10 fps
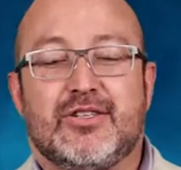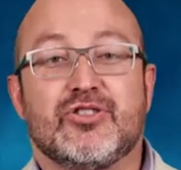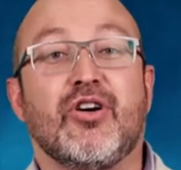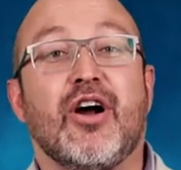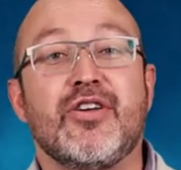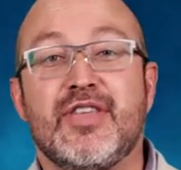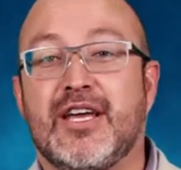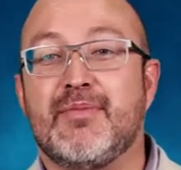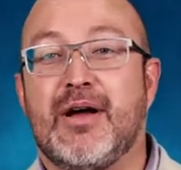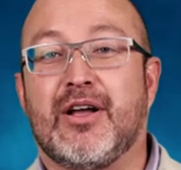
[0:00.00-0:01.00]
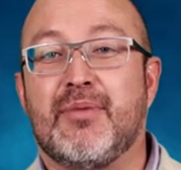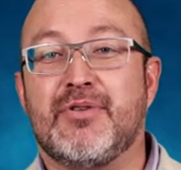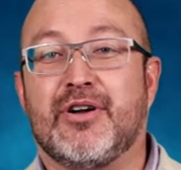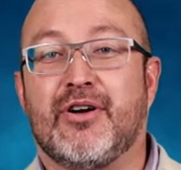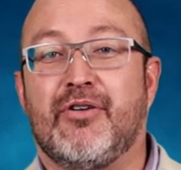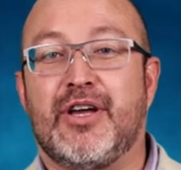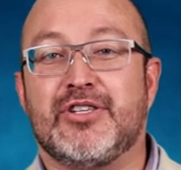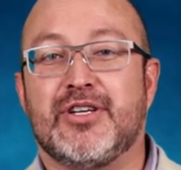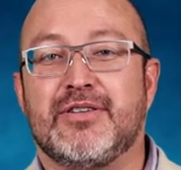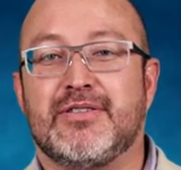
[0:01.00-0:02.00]
So are you thinking about coming to
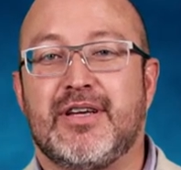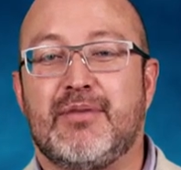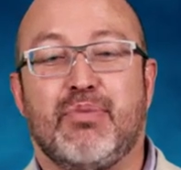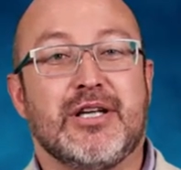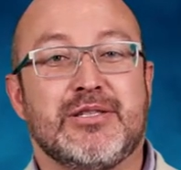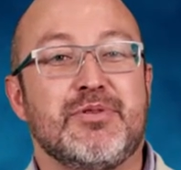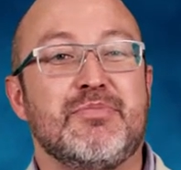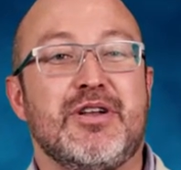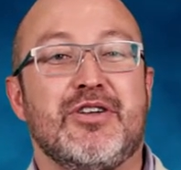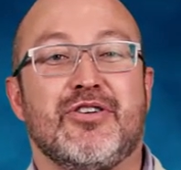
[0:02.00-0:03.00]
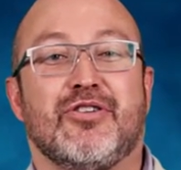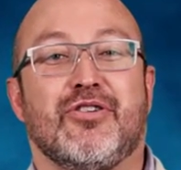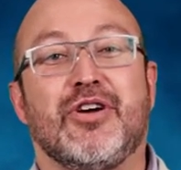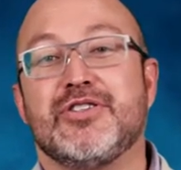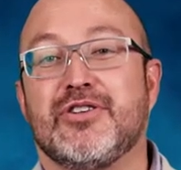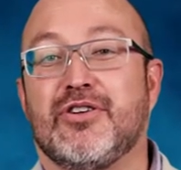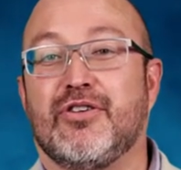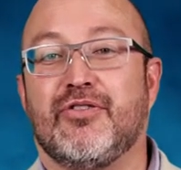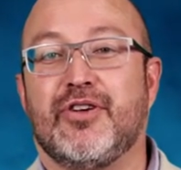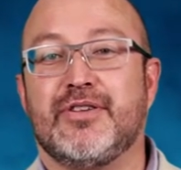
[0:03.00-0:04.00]
Croatia and possibly meeting your Croatian
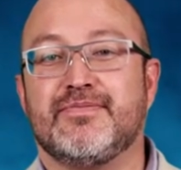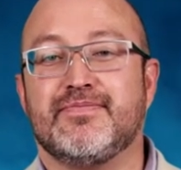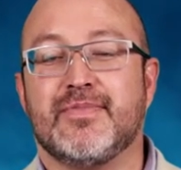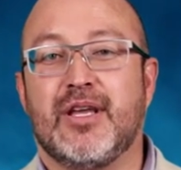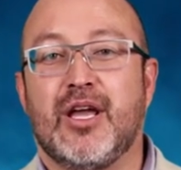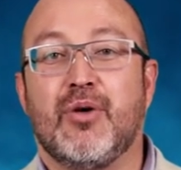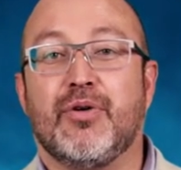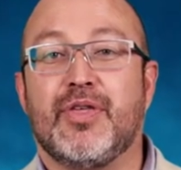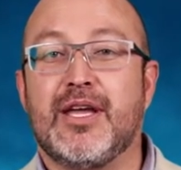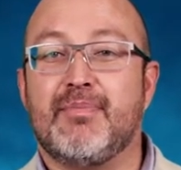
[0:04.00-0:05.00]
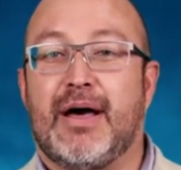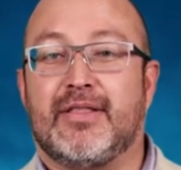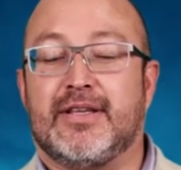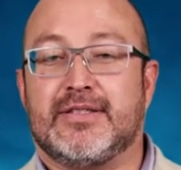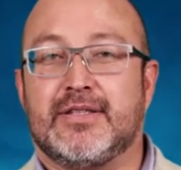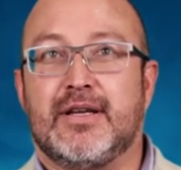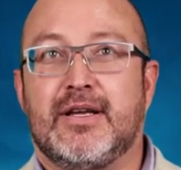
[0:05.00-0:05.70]
girlfriend? Well, think about this.